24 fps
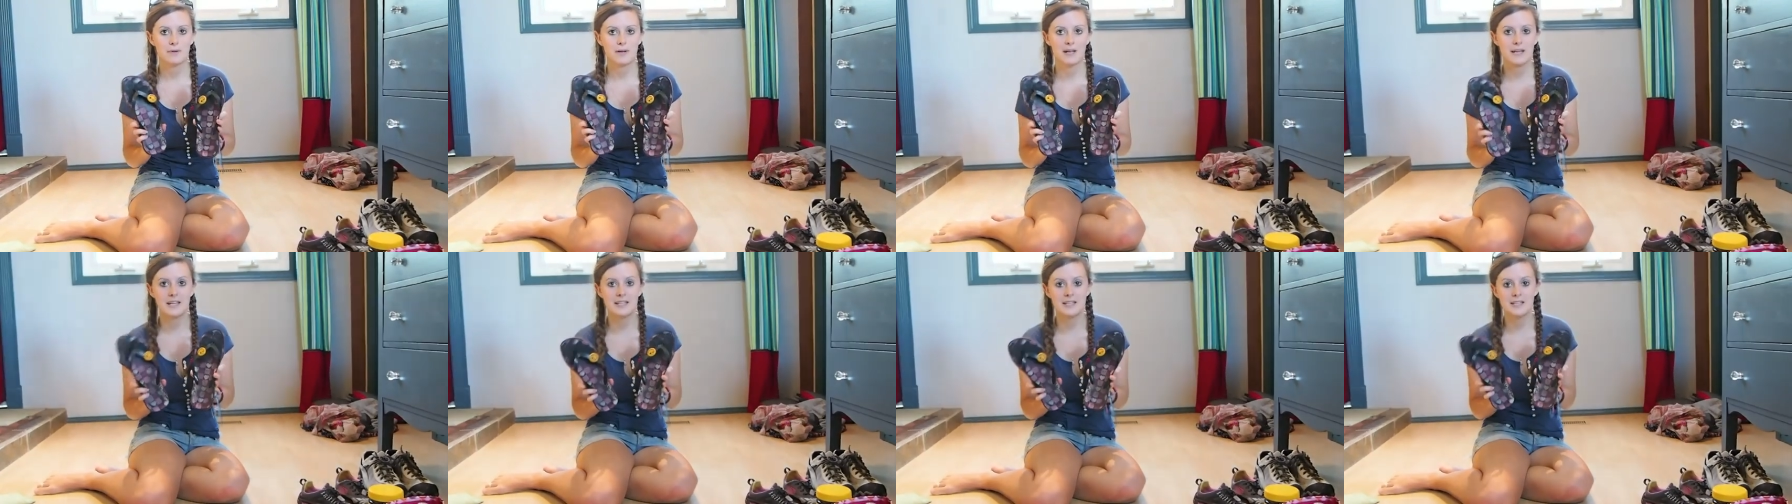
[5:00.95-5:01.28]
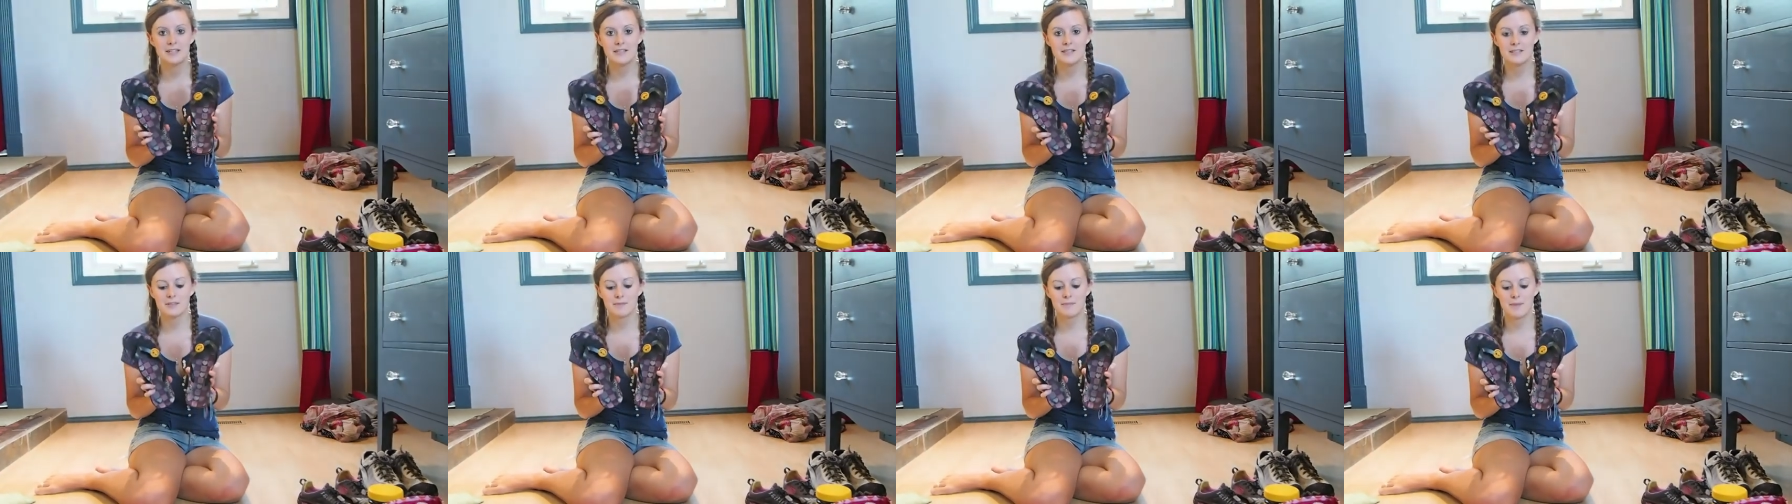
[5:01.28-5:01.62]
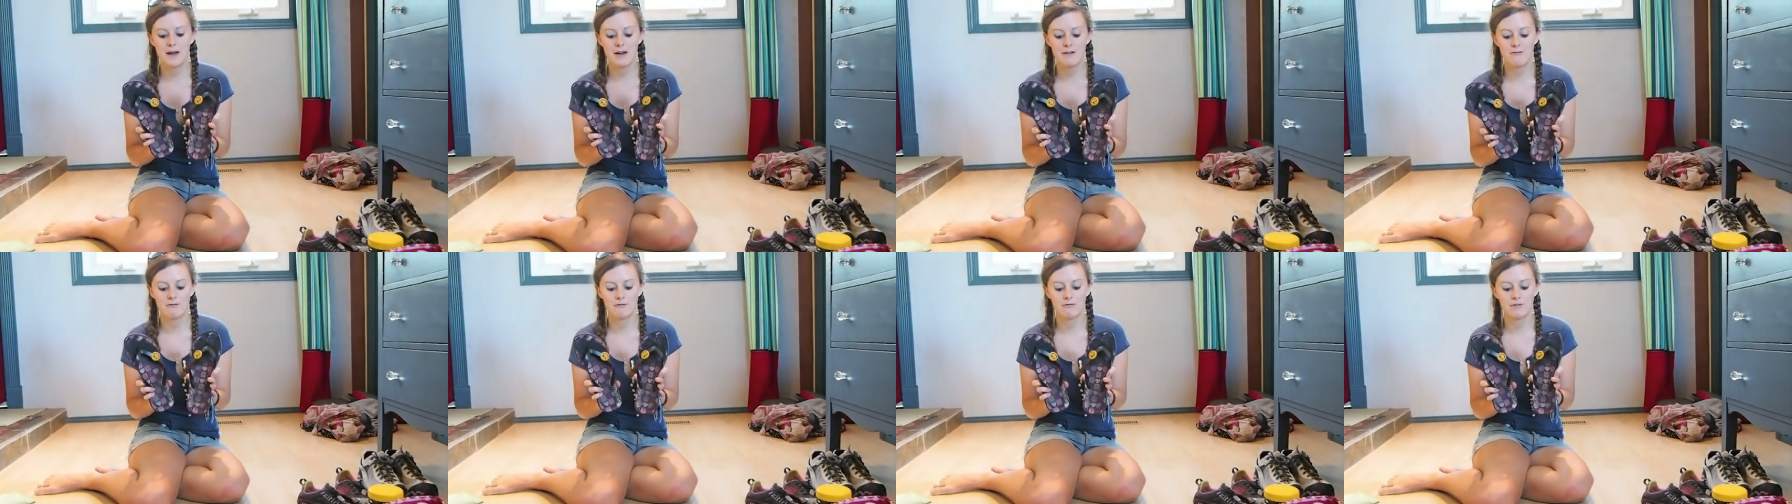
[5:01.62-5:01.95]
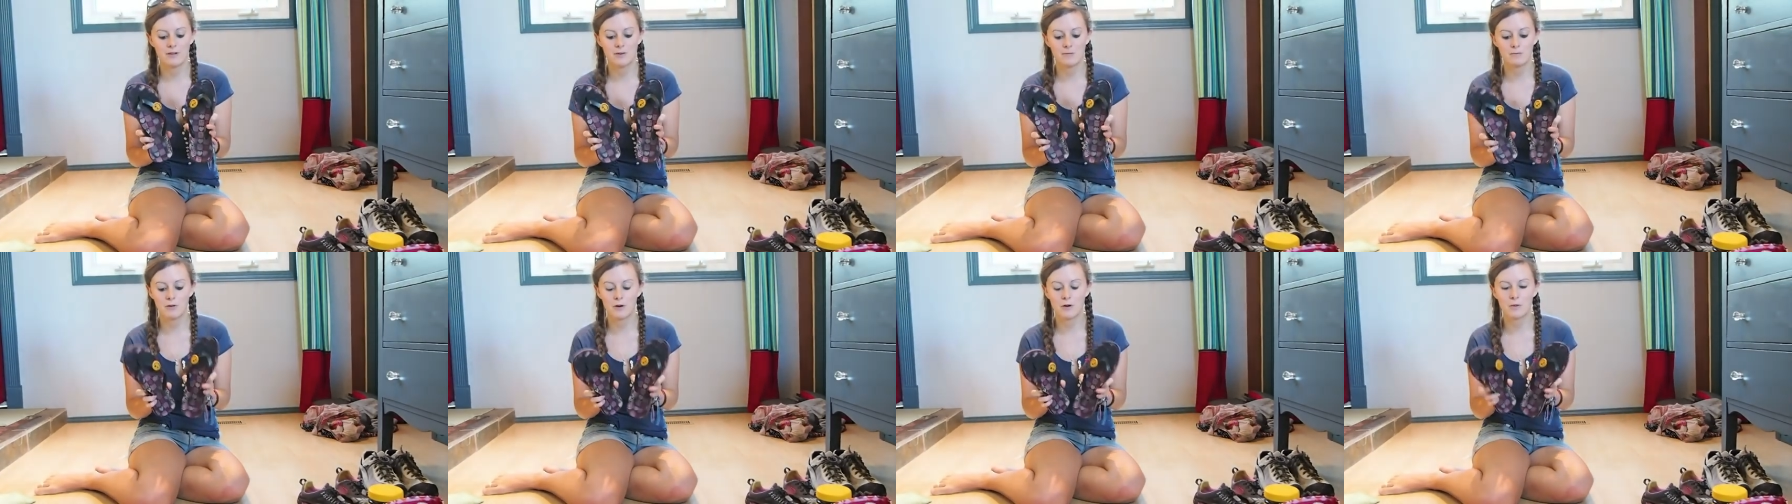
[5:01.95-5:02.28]
hideous pair of
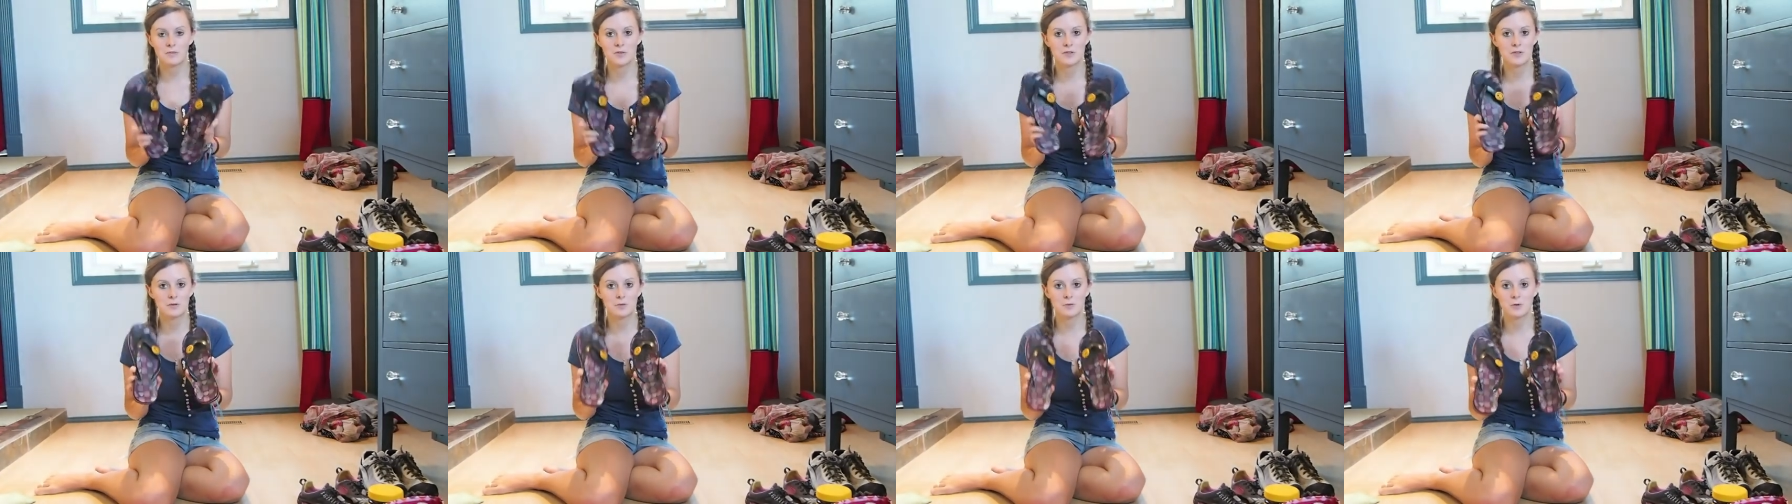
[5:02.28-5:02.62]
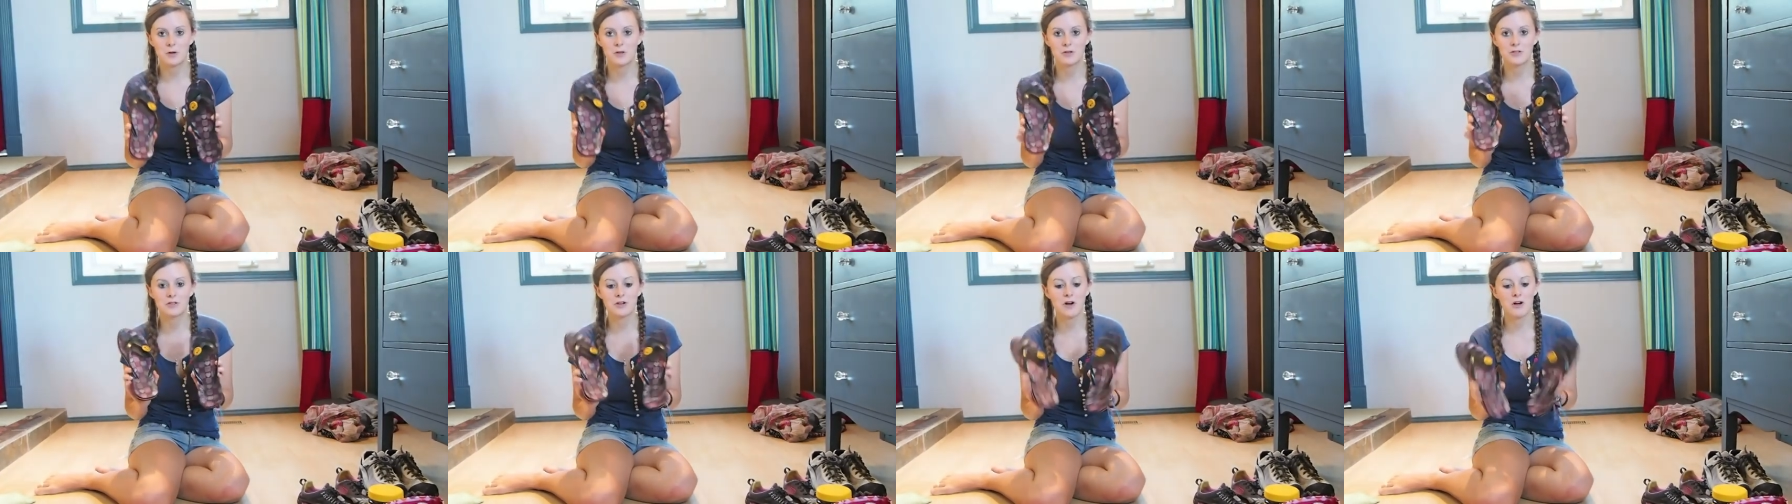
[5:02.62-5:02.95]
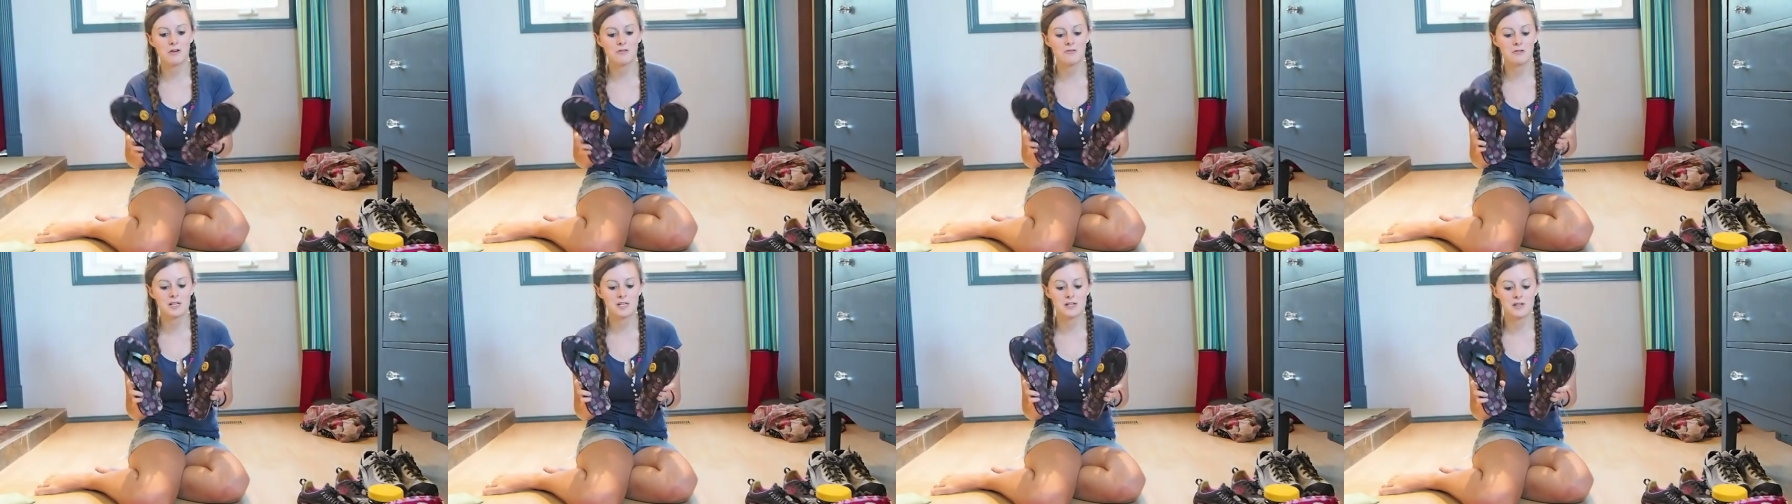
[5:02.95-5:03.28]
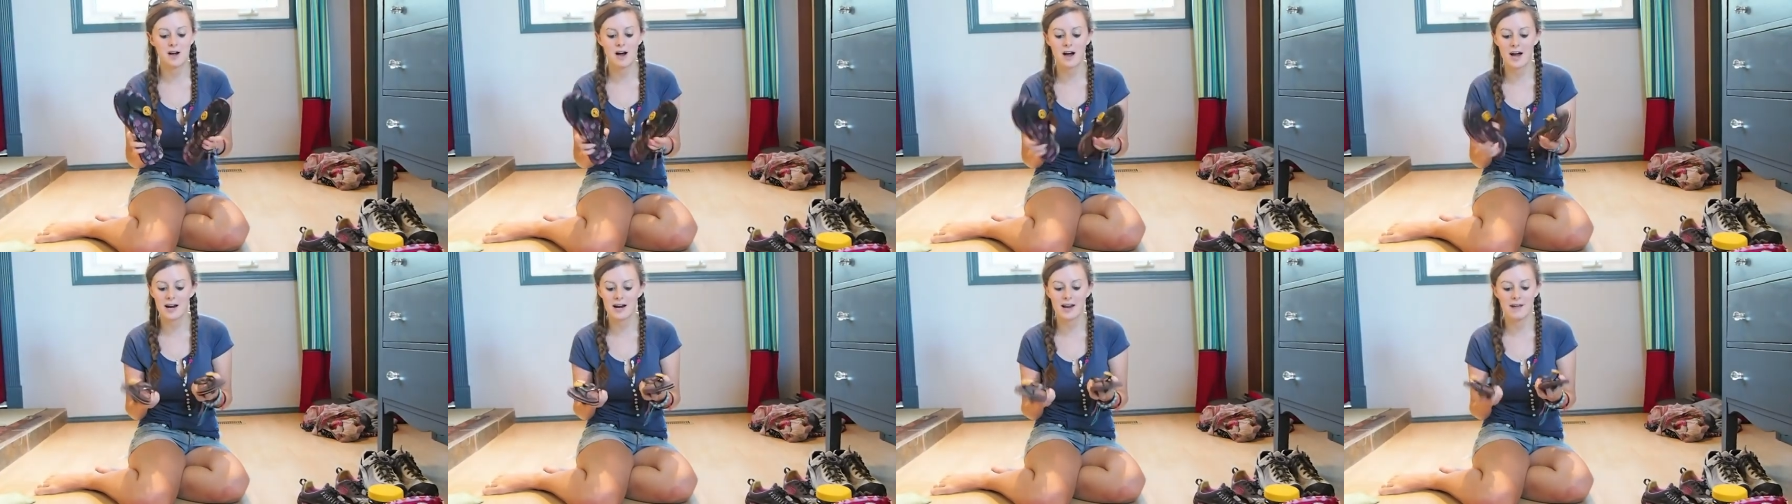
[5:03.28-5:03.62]
flip-flops that were $1 in
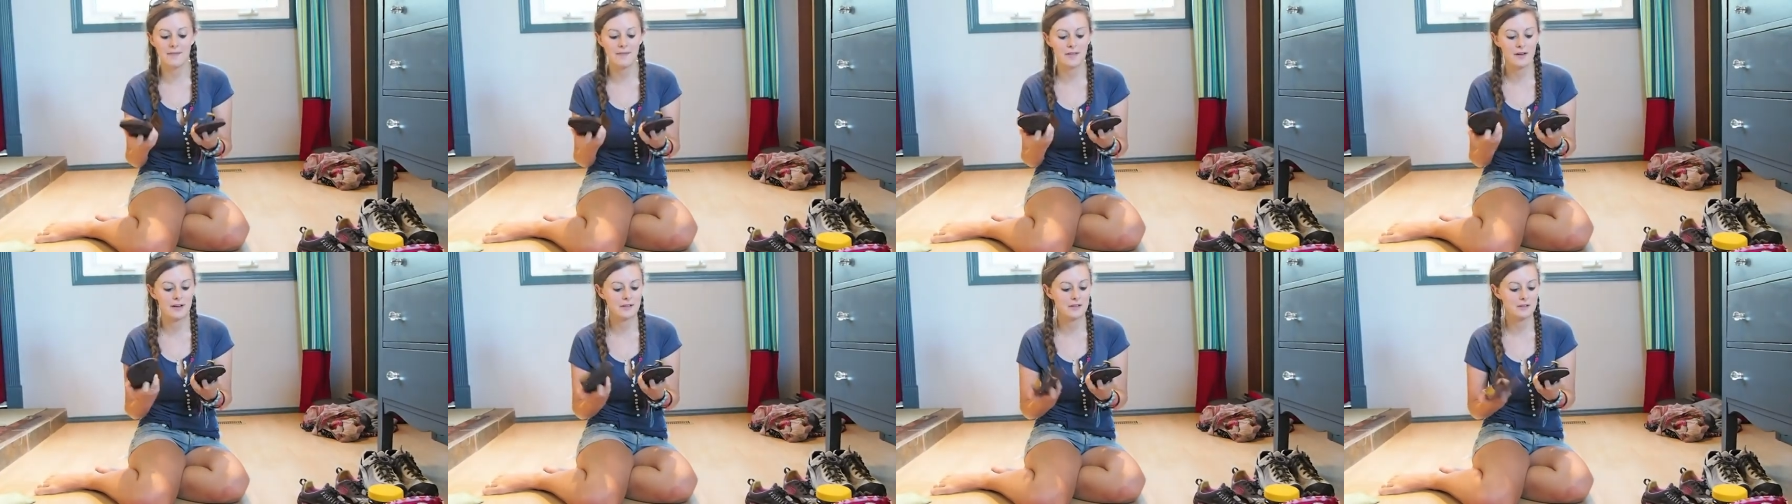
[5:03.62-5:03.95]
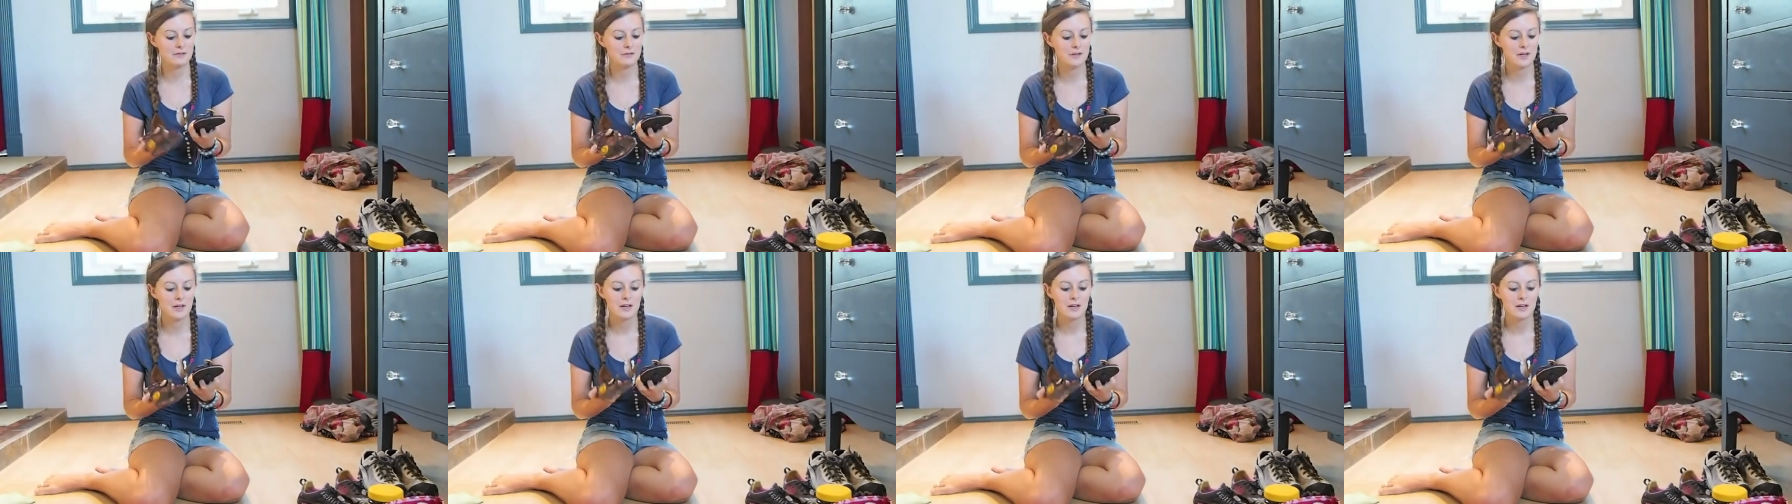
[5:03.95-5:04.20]
Thailand that have